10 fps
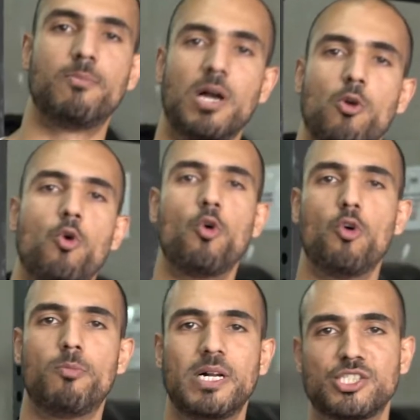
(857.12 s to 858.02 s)
my
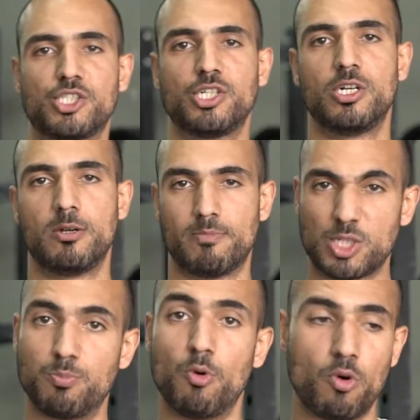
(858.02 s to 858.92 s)
core
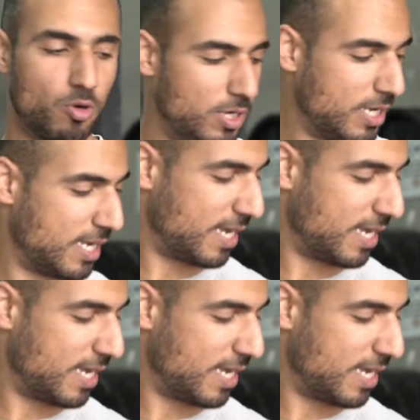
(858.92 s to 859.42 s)
much more,